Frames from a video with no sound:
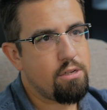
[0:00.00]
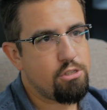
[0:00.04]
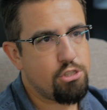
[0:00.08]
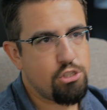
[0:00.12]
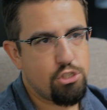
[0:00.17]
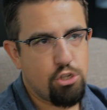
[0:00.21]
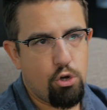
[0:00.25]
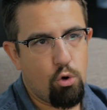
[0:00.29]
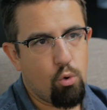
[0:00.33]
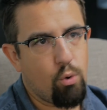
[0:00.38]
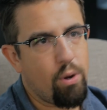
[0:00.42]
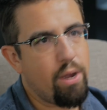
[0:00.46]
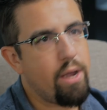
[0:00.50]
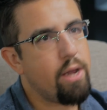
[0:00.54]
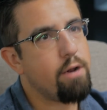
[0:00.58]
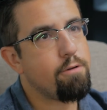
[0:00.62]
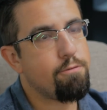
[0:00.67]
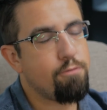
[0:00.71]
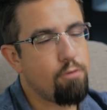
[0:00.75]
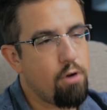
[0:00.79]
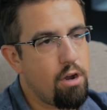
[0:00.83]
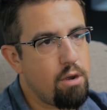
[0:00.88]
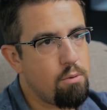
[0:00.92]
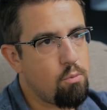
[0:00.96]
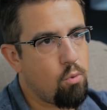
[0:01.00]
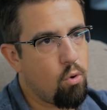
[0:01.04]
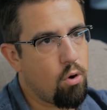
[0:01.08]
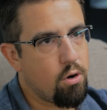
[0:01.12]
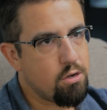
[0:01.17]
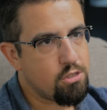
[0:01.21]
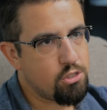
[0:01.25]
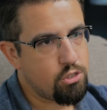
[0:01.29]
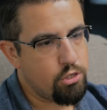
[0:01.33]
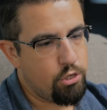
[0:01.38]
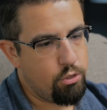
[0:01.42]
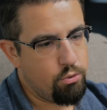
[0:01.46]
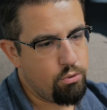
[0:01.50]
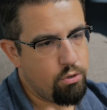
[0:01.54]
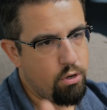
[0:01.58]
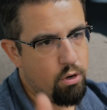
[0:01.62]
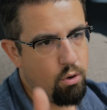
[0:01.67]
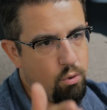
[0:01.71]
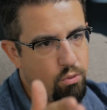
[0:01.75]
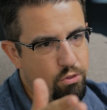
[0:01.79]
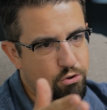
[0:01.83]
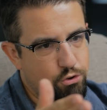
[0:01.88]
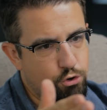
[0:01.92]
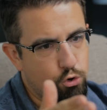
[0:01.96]
Just create a framework so you
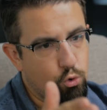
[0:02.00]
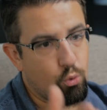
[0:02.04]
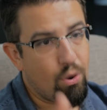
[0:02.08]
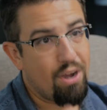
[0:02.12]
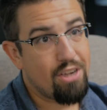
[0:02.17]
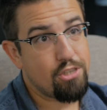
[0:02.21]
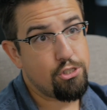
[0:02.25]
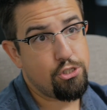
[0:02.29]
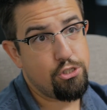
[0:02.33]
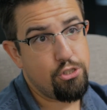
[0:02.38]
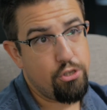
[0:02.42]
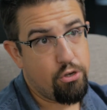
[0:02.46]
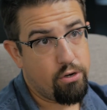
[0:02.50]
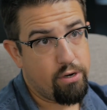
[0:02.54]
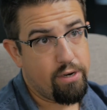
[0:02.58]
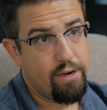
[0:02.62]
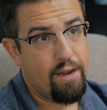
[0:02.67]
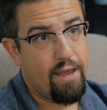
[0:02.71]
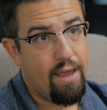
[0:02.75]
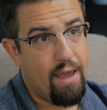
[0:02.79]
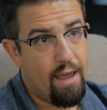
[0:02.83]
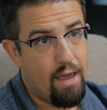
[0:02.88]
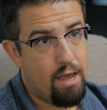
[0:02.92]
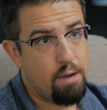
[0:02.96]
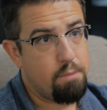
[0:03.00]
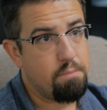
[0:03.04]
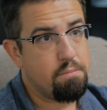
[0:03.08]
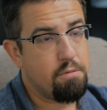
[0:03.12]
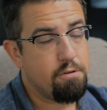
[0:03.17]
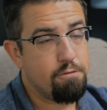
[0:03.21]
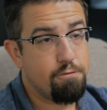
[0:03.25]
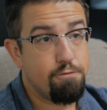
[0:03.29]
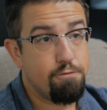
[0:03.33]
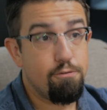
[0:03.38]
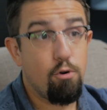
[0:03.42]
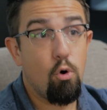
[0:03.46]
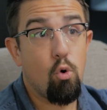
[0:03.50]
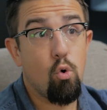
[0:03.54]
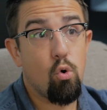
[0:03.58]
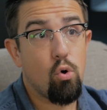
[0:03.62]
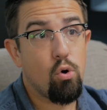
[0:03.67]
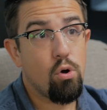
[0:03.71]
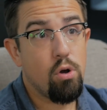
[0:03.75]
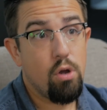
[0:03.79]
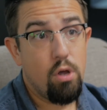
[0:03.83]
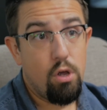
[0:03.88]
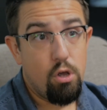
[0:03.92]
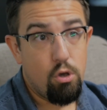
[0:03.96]
know the direction you're going to head
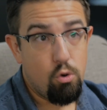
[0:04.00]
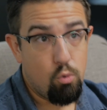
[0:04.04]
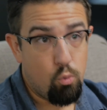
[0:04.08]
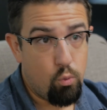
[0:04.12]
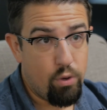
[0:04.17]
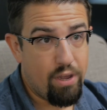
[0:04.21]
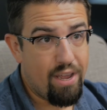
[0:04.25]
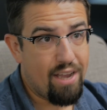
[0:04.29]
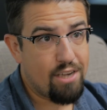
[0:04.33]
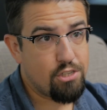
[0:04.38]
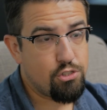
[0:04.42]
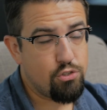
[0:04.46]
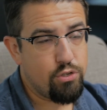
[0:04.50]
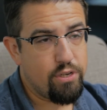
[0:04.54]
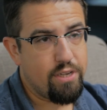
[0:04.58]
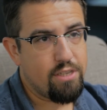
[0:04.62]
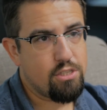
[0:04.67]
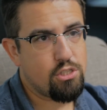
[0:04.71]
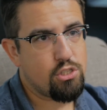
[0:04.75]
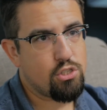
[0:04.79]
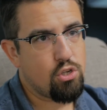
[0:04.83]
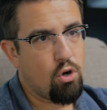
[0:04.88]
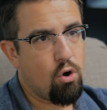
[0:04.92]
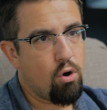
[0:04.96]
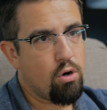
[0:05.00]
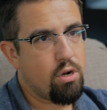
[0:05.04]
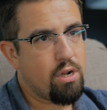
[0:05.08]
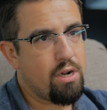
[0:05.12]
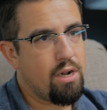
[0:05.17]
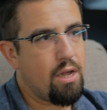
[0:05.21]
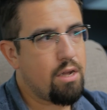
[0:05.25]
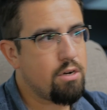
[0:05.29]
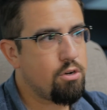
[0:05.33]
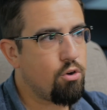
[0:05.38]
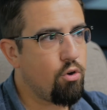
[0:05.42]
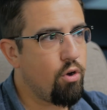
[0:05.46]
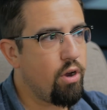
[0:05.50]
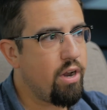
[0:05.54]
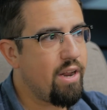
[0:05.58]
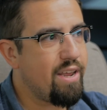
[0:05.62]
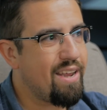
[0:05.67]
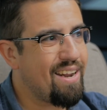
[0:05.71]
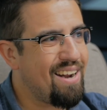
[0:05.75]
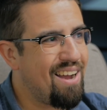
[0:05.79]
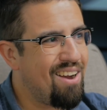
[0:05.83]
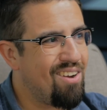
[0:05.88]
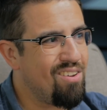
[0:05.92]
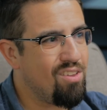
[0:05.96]
before we actually get started on creating an
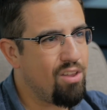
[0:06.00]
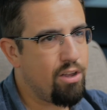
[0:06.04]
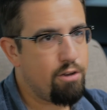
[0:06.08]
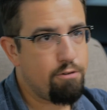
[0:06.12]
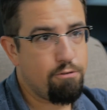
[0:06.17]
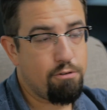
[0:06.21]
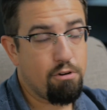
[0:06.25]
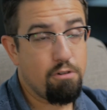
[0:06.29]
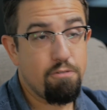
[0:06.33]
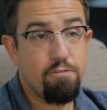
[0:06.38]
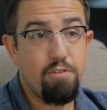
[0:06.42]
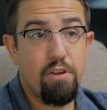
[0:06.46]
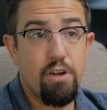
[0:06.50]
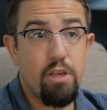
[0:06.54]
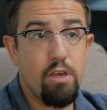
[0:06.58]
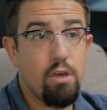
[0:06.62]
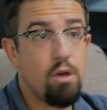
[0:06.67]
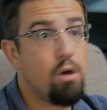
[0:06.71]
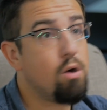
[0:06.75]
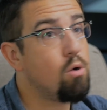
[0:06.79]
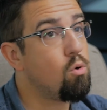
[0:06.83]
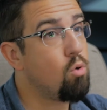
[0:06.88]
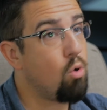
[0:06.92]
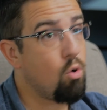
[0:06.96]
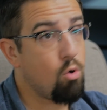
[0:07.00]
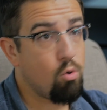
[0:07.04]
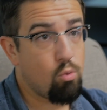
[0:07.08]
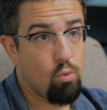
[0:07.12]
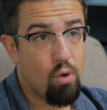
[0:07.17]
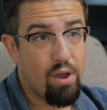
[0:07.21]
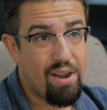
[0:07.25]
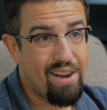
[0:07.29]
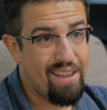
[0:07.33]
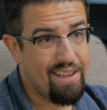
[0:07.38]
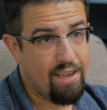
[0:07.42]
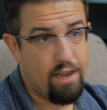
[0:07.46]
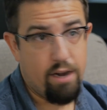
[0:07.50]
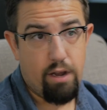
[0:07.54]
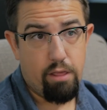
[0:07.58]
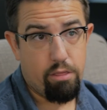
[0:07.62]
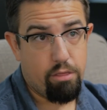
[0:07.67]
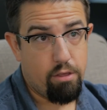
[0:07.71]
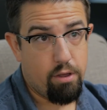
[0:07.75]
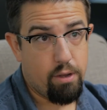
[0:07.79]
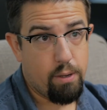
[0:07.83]
outline for a video or writing anything.